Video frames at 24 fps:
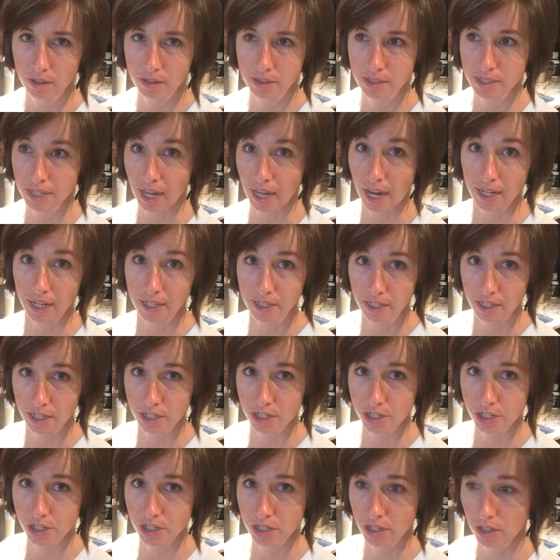side
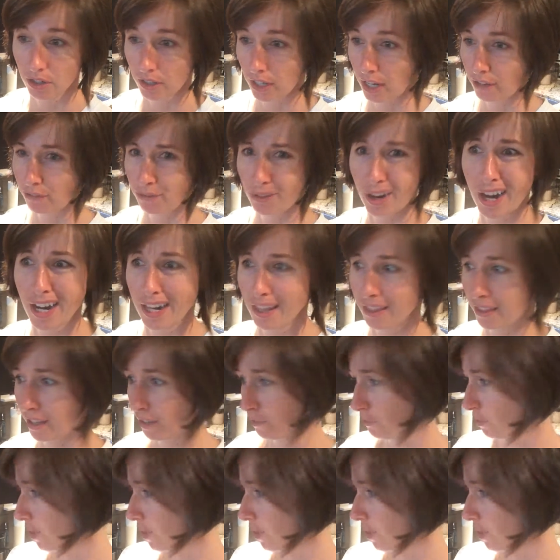dish, okay, for anything,